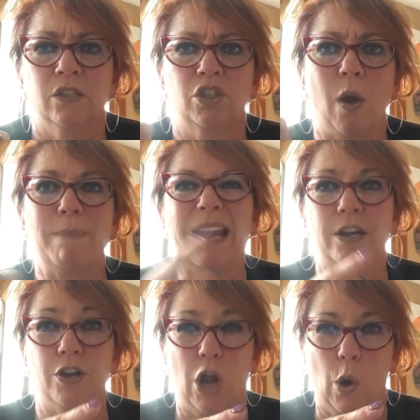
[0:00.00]
So I
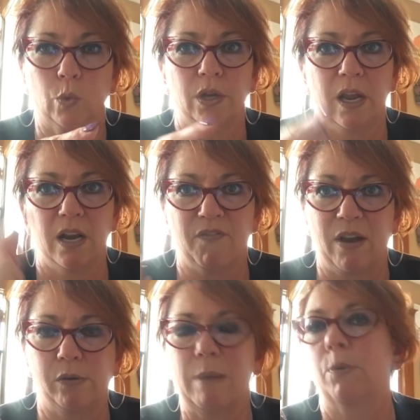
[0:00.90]
made a note, and if I
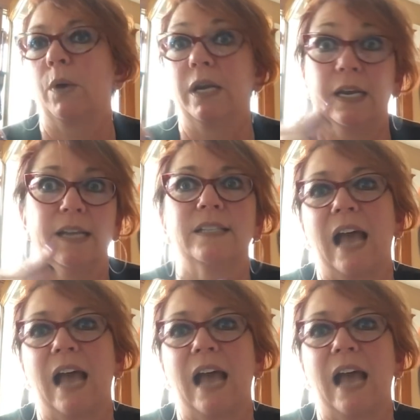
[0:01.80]
remember what it is,